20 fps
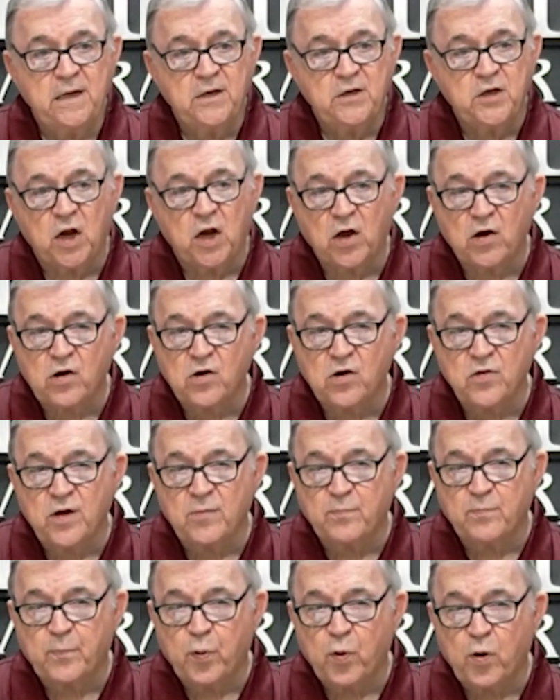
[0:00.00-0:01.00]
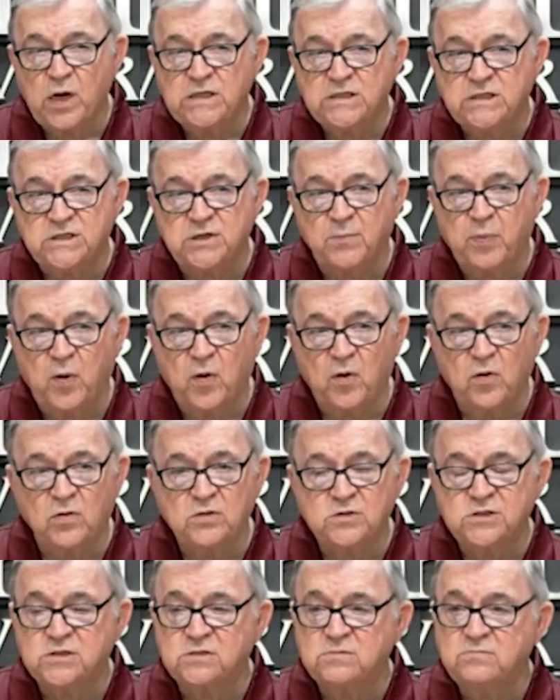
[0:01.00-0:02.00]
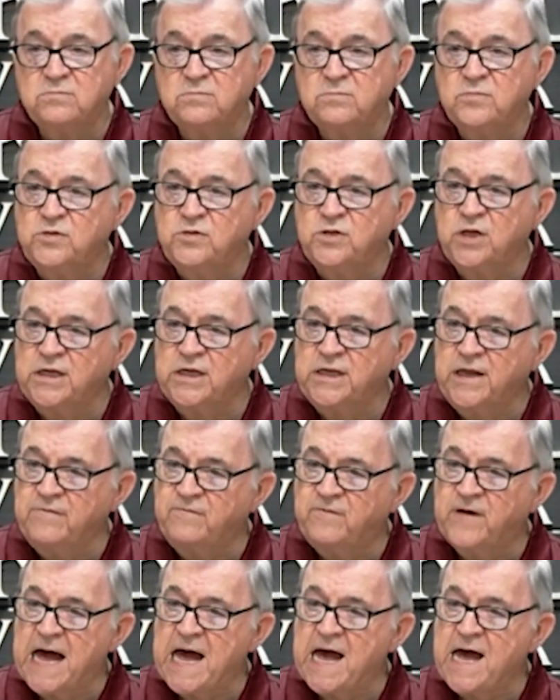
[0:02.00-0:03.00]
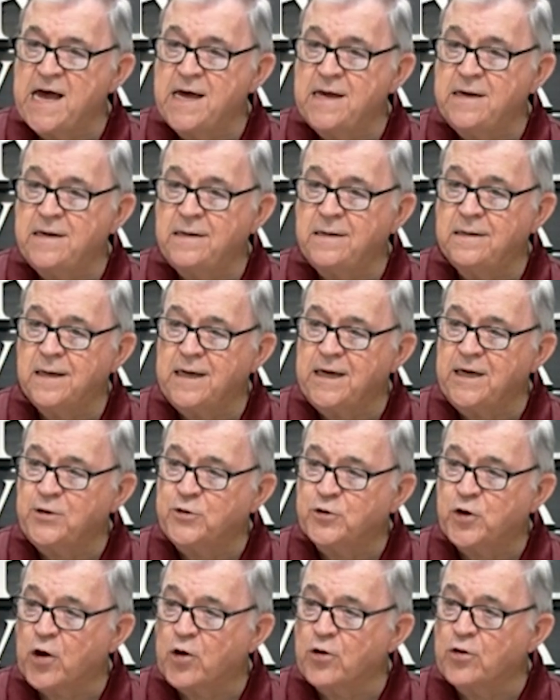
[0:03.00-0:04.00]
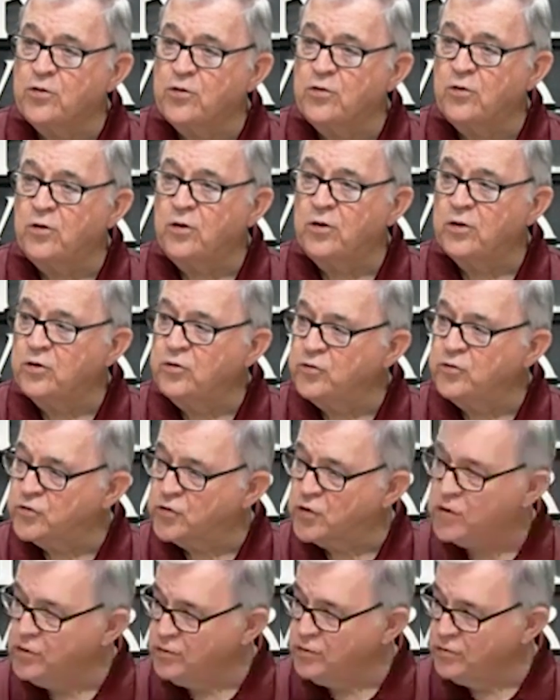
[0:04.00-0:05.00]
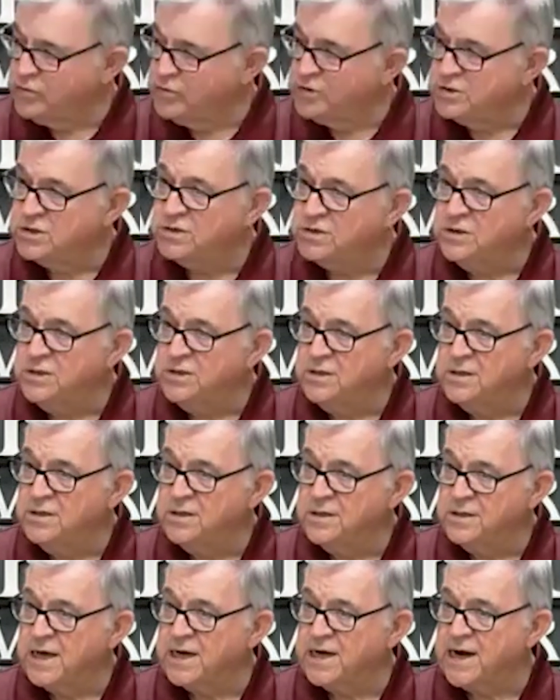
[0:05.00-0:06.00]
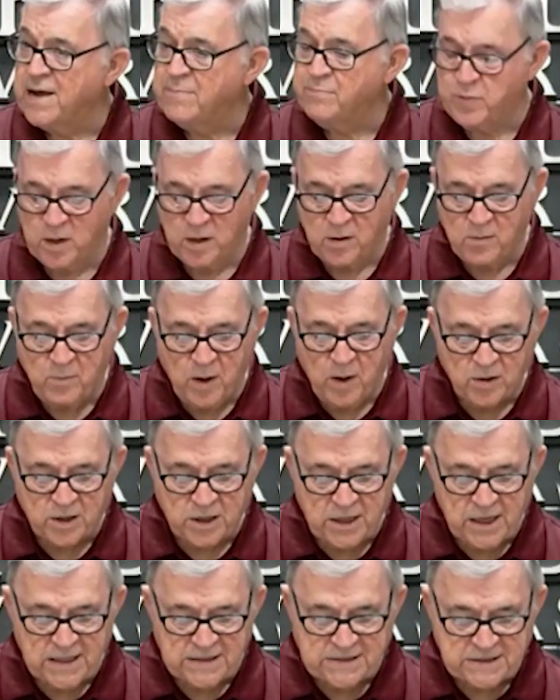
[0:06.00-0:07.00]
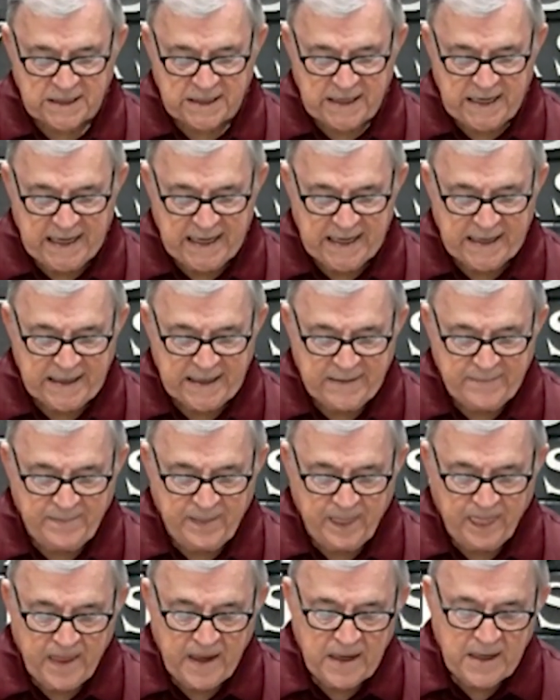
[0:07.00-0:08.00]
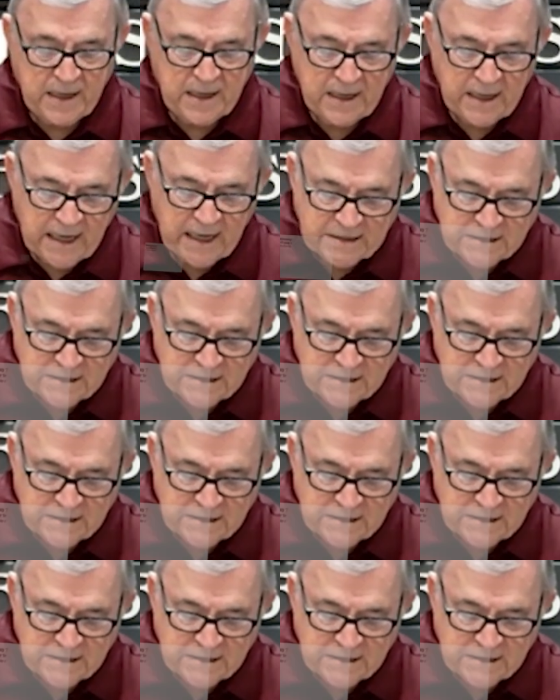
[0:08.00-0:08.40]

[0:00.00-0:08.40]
to learn the principles, the divine, eternal truths that are applicable to us today. He